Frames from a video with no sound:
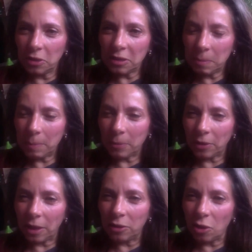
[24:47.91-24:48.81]
So these
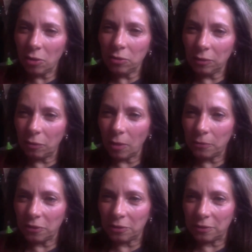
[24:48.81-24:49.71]
people are not
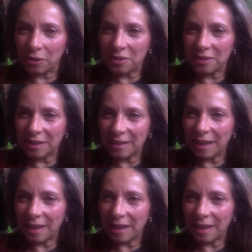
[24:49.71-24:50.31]
involved with the university.